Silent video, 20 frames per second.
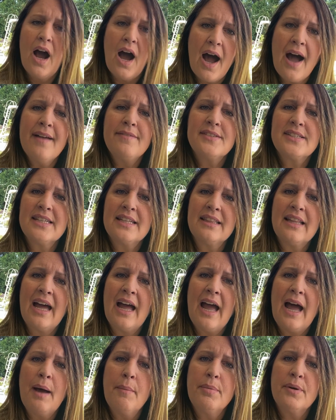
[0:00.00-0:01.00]
"I've seen
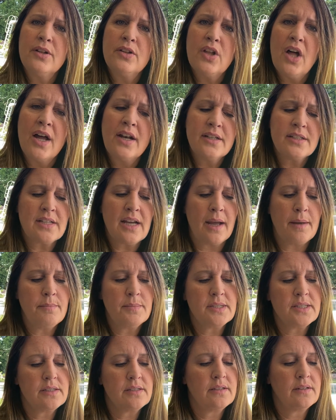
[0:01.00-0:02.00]
that happen a lot of
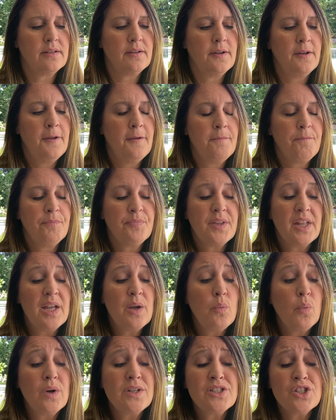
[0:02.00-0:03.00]
times." "It
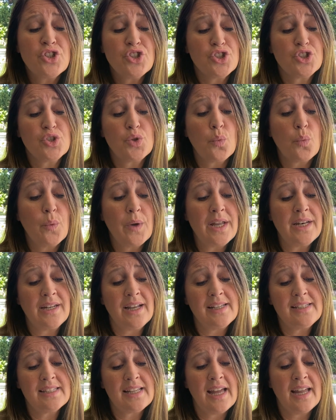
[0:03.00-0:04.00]
wasn't just the wind,"
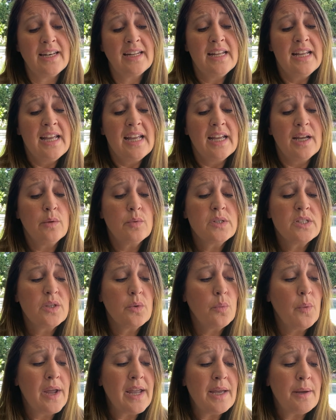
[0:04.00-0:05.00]
I said. "It was the
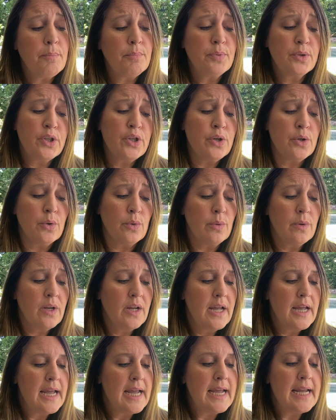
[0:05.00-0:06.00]
way it blew.
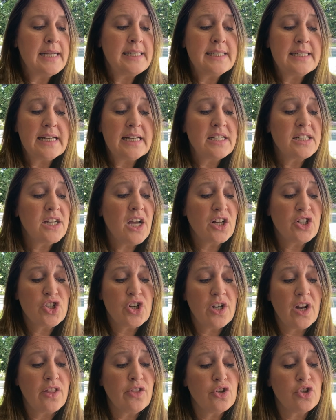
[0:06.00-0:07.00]
It didn't touch
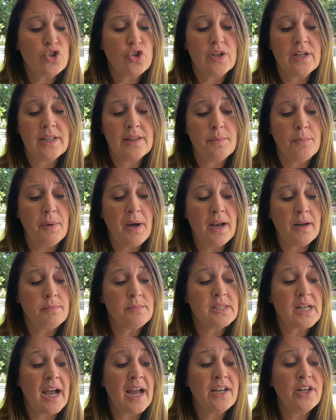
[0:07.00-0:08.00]
another tree in the
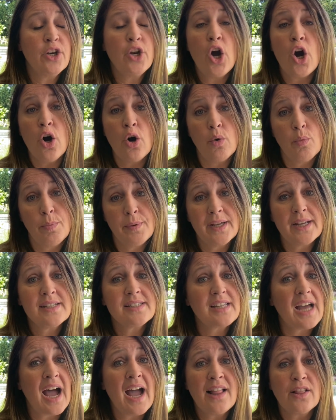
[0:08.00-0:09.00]
bottoms. I know
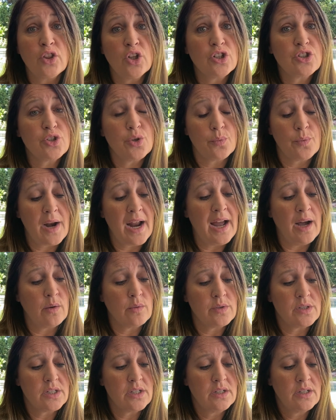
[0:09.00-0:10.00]
because I looked
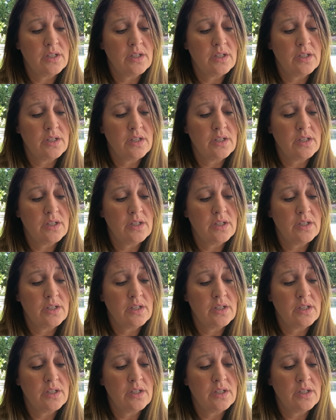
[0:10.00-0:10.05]
around.